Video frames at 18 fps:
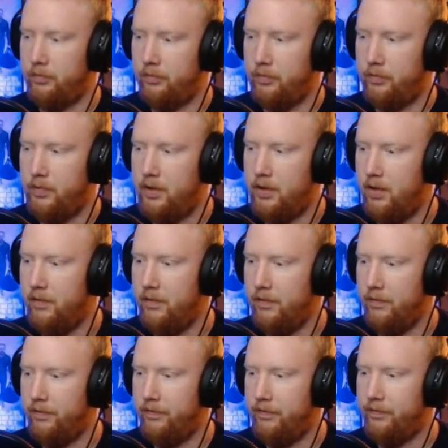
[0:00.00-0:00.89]
kind
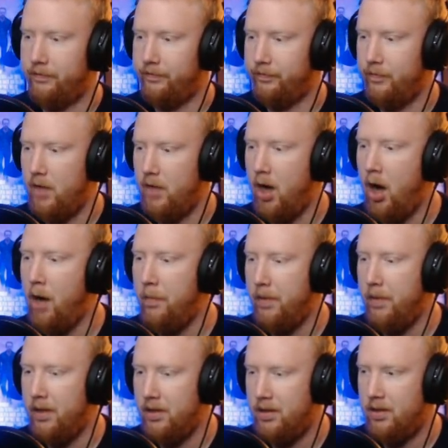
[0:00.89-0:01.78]
of
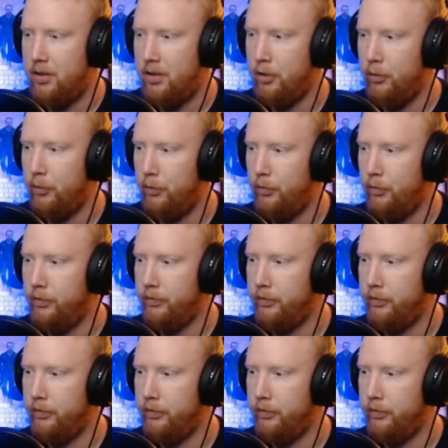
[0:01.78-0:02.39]
ominous tune.